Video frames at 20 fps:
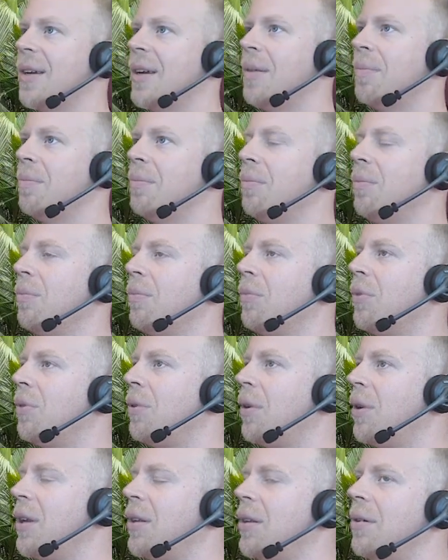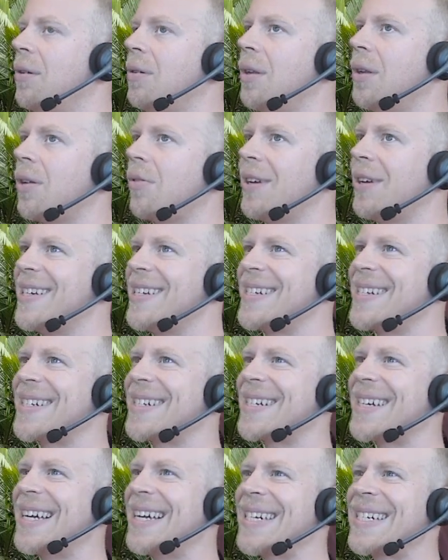32
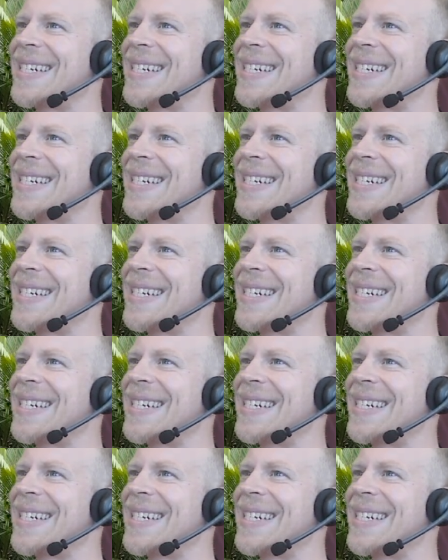degrees